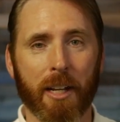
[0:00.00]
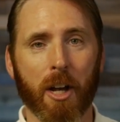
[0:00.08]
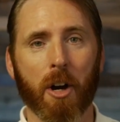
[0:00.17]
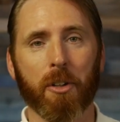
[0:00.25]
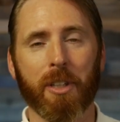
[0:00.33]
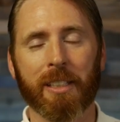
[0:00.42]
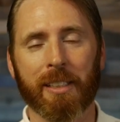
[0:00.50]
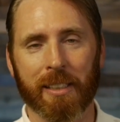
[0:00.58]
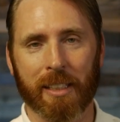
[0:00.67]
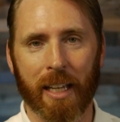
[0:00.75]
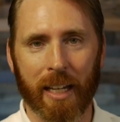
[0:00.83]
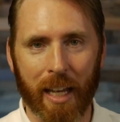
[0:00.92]
I know this
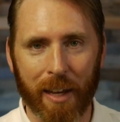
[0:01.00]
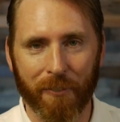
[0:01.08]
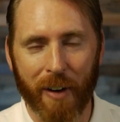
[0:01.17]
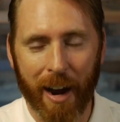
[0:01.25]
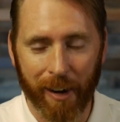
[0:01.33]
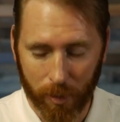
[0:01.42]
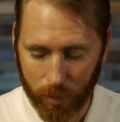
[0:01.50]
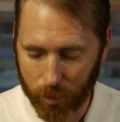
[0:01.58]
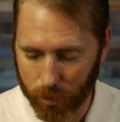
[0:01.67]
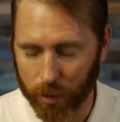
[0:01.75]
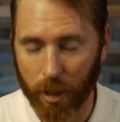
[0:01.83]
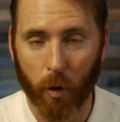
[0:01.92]
is like a fire
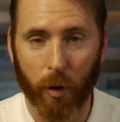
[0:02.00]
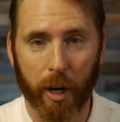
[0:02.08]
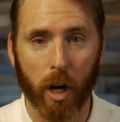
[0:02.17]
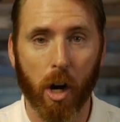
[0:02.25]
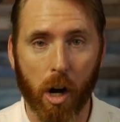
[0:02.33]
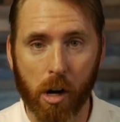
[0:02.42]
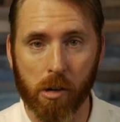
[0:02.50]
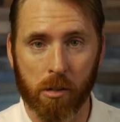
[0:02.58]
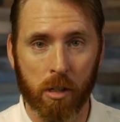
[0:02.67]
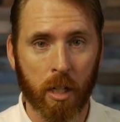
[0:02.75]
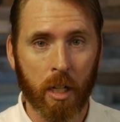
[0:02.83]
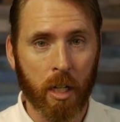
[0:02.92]
hose. You're going,
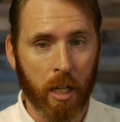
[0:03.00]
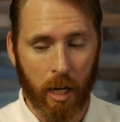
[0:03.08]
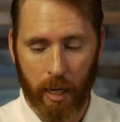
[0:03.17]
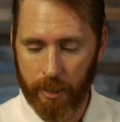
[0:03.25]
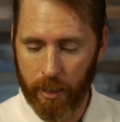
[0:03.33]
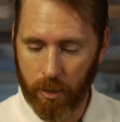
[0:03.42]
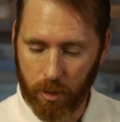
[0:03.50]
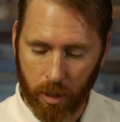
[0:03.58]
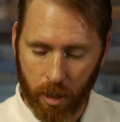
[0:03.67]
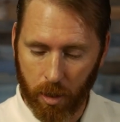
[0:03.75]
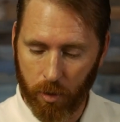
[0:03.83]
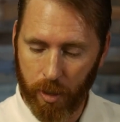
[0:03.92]
oh, I didn't
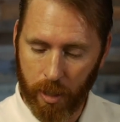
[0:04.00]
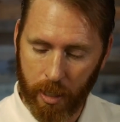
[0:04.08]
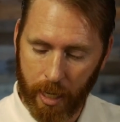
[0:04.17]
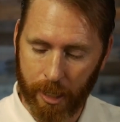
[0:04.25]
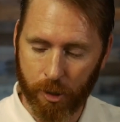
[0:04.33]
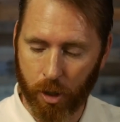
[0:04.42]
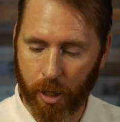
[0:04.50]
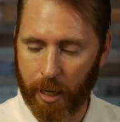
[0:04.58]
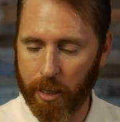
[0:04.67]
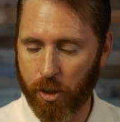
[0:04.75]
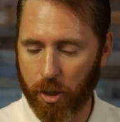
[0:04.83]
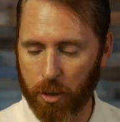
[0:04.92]
know in
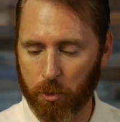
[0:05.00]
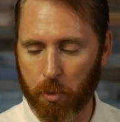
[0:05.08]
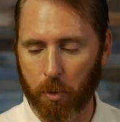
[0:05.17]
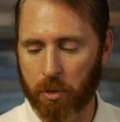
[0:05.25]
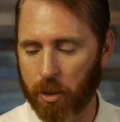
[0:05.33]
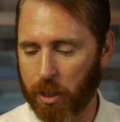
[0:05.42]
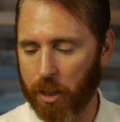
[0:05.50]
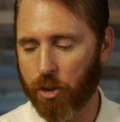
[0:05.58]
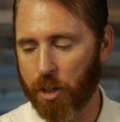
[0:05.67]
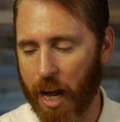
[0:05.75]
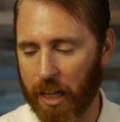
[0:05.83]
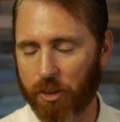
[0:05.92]
education I'm supposed to
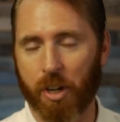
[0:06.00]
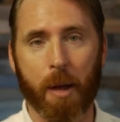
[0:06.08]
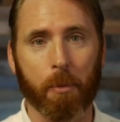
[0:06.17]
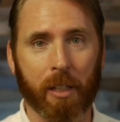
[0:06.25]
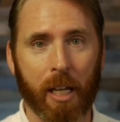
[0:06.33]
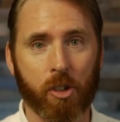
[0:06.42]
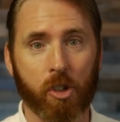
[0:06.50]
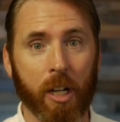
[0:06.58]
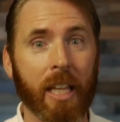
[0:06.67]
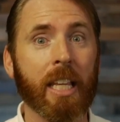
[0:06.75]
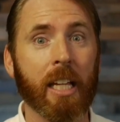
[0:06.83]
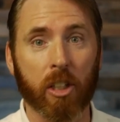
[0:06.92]
teach knowledge
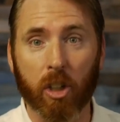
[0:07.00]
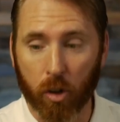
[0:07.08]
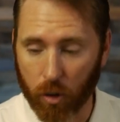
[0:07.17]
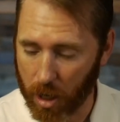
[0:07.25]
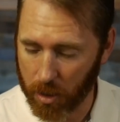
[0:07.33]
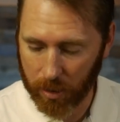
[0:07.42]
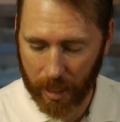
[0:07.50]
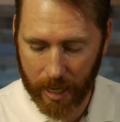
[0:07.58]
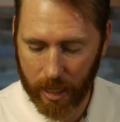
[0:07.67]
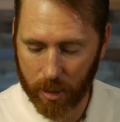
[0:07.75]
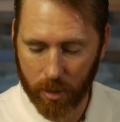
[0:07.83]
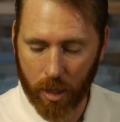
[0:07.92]
application and then growth.
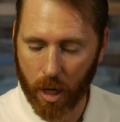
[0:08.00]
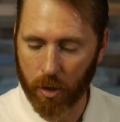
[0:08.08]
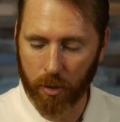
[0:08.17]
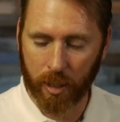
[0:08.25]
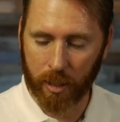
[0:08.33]
I didn't know